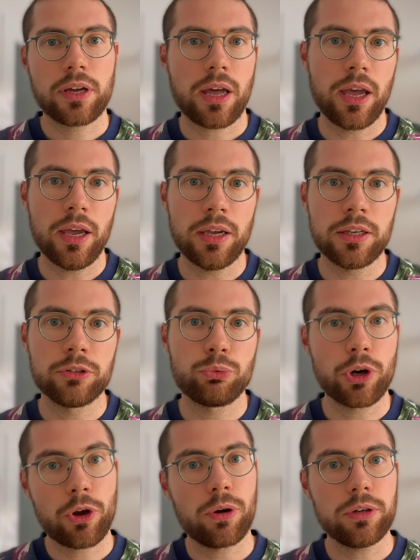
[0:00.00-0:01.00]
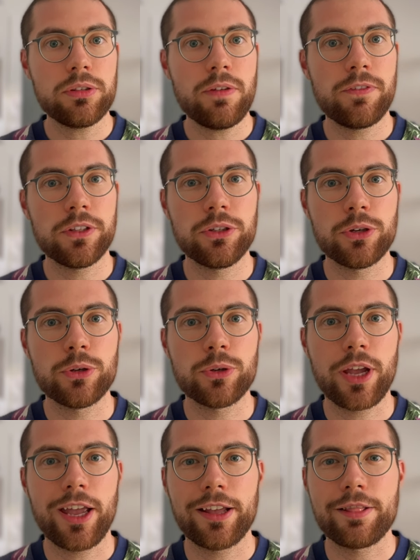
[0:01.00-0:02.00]
and recorded the video
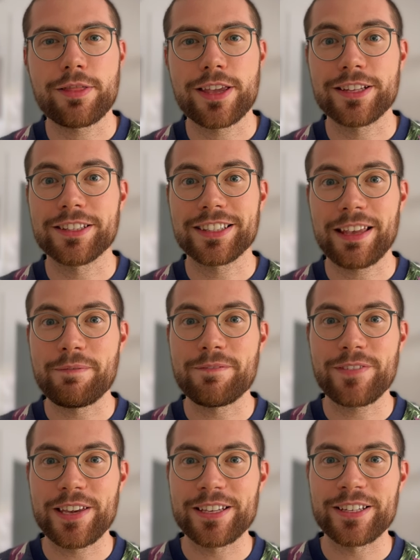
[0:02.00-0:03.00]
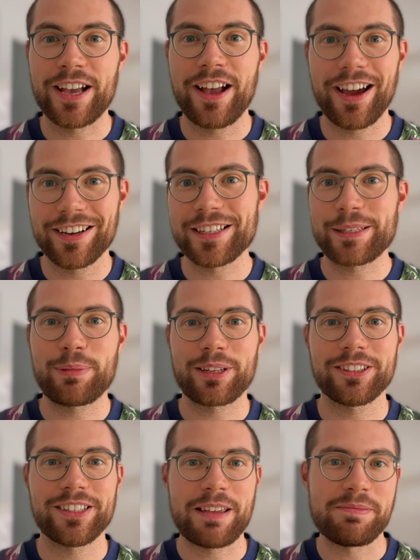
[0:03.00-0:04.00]
and then something
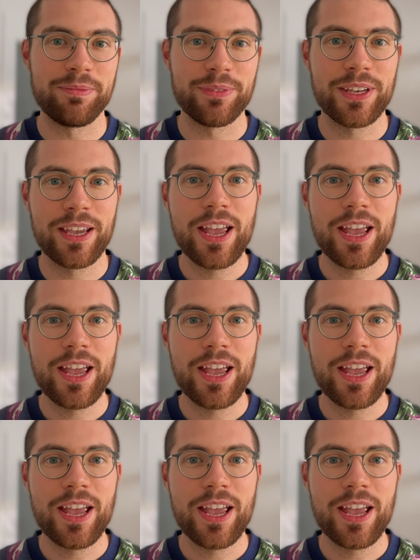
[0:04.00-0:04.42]
unexpected happened.